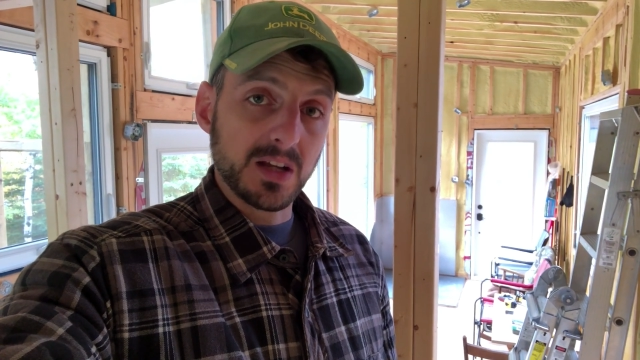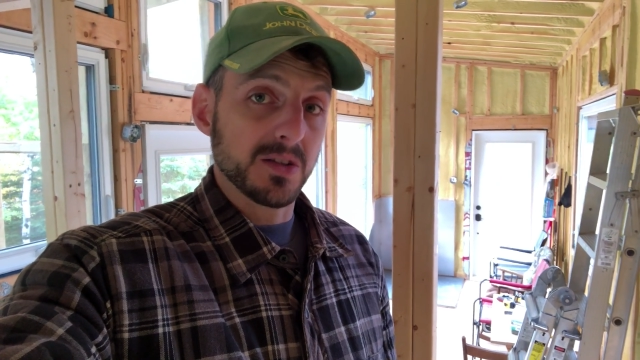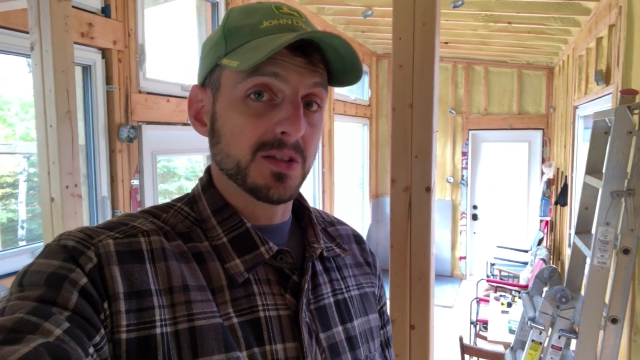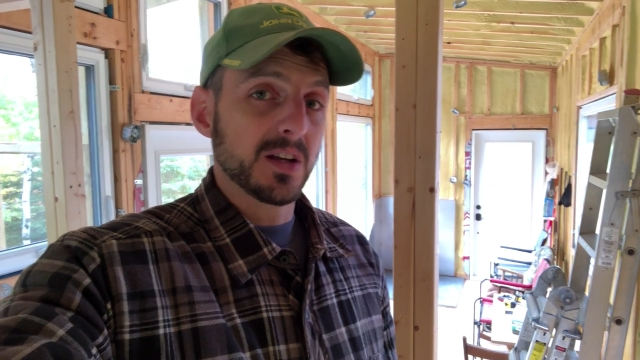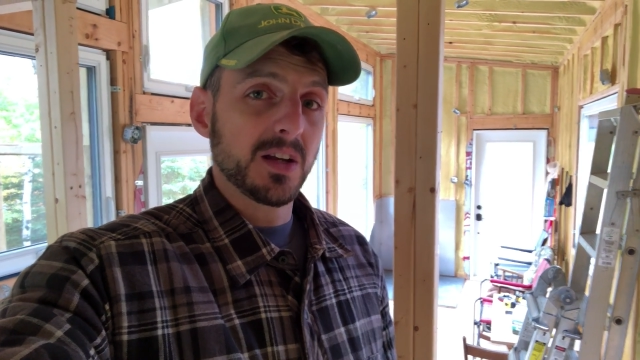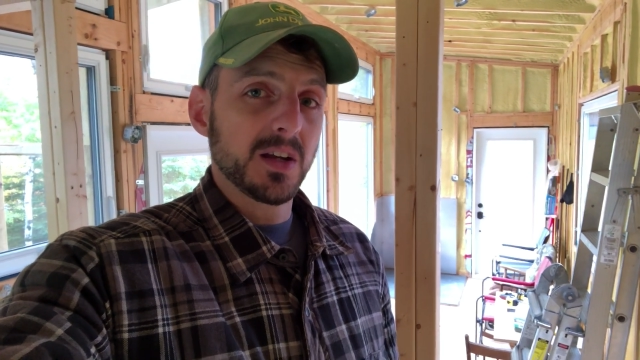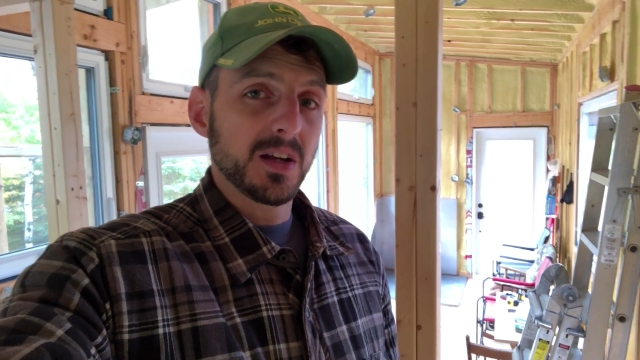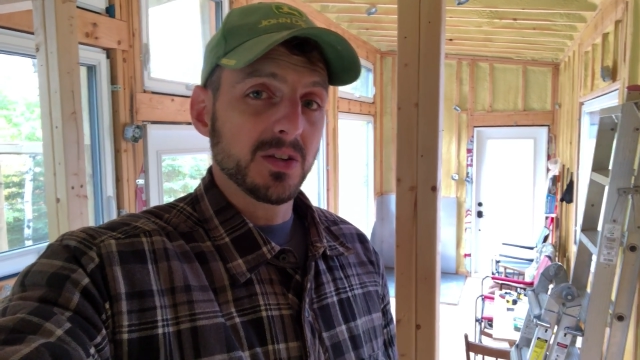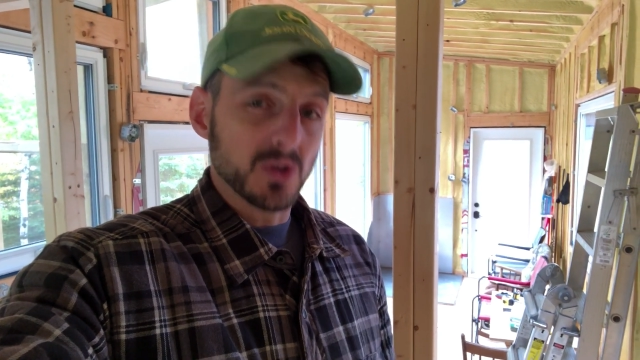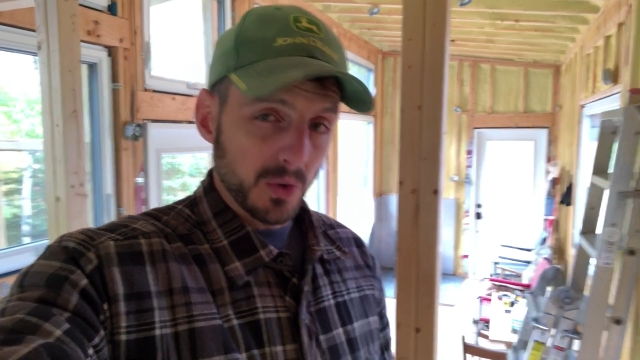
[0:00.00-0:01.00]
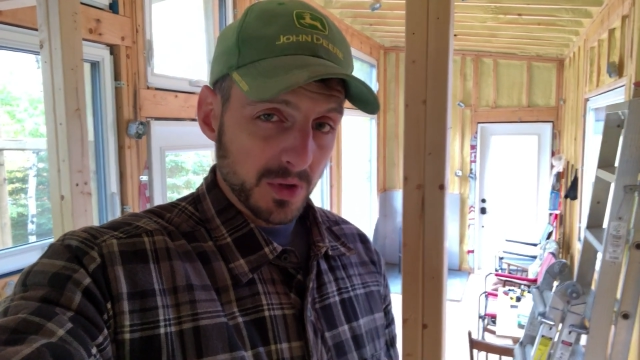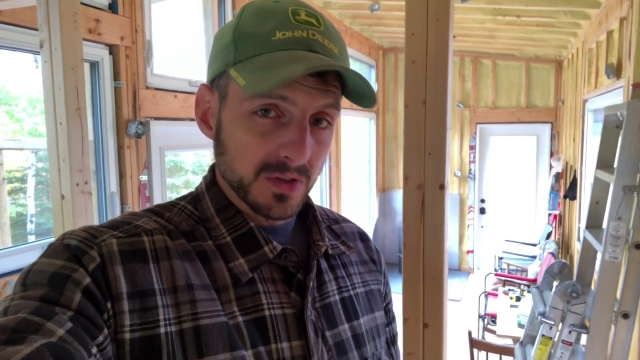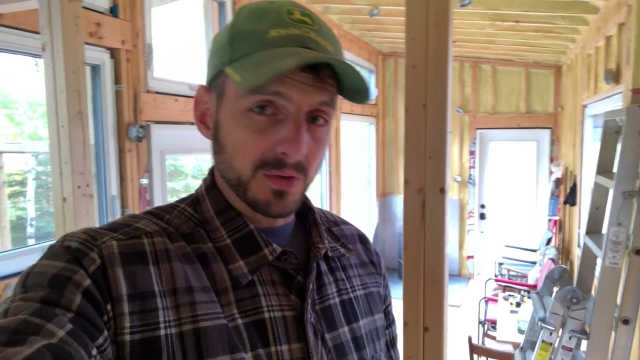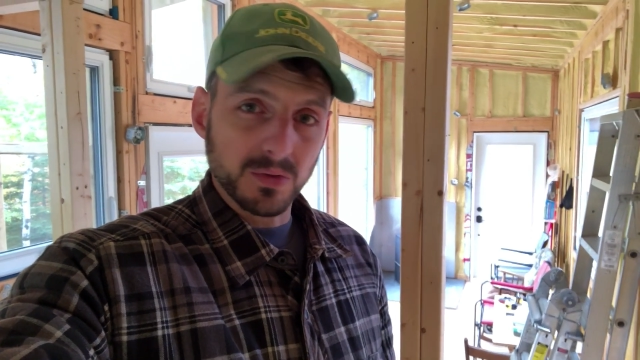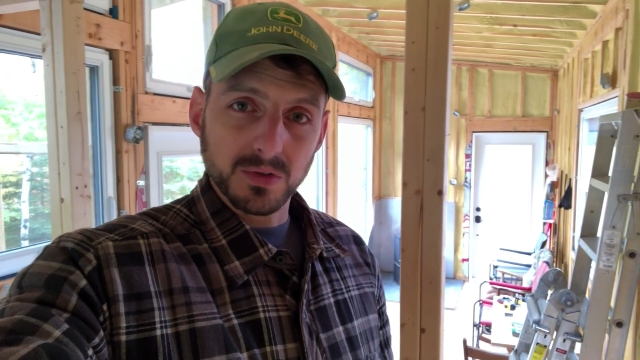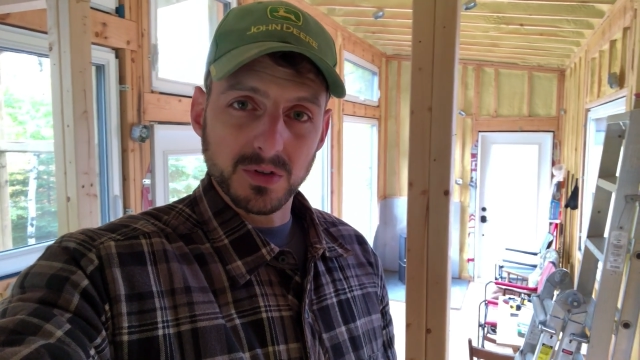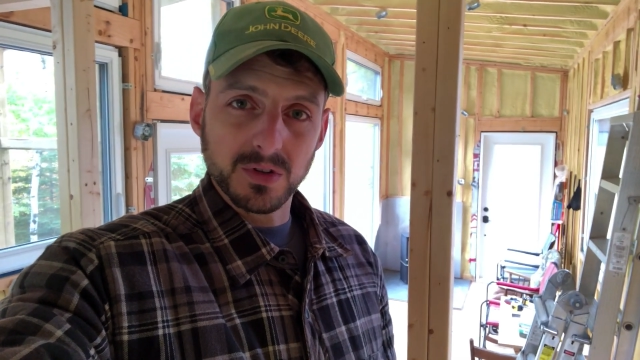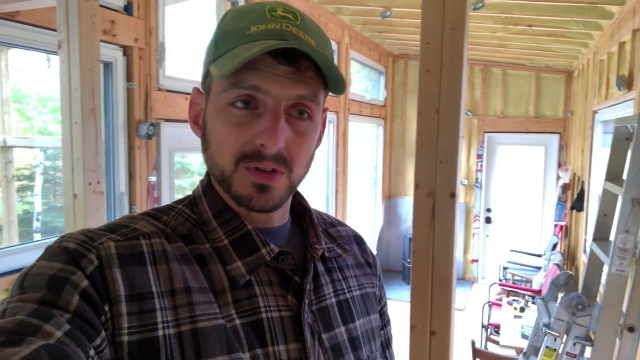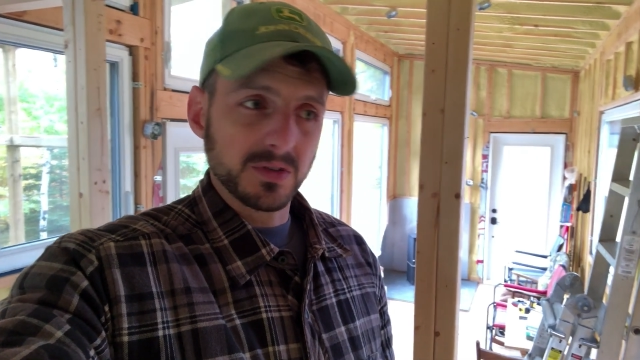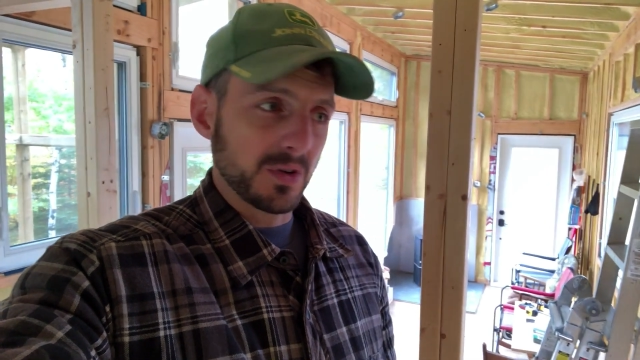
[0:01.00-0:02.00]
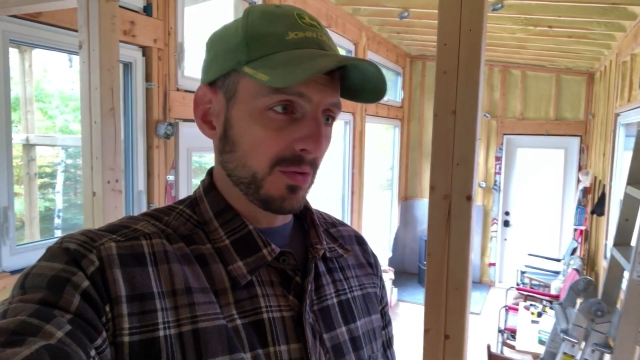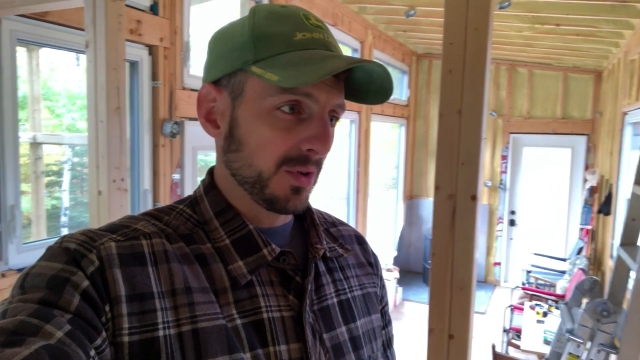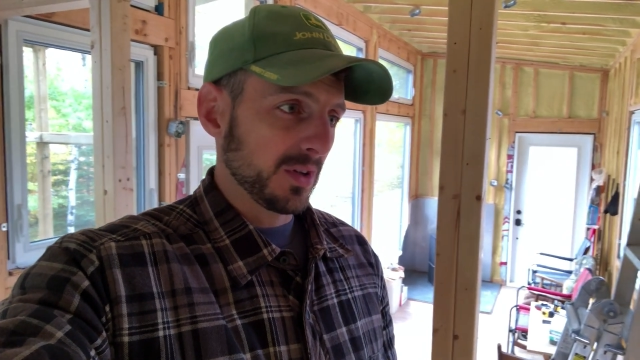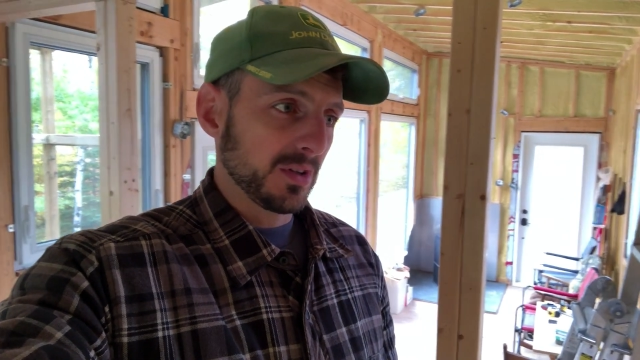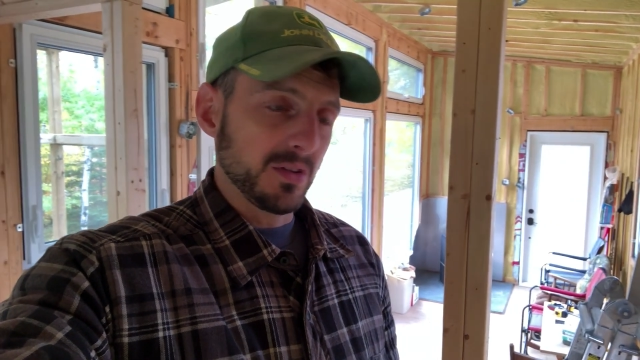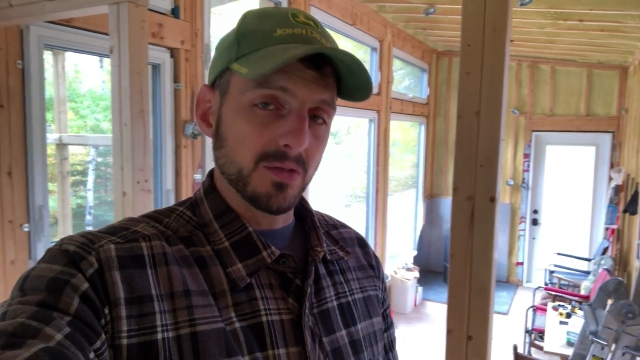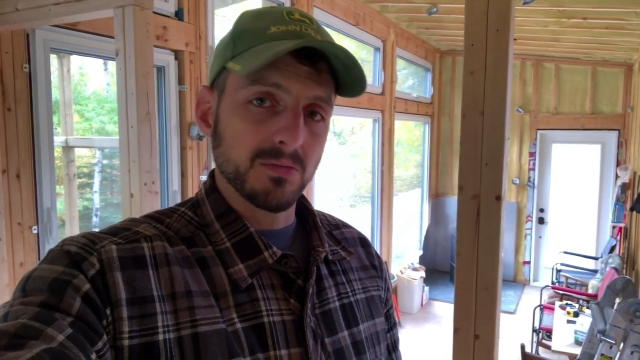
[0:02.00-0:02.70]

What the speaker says: because going solar, going,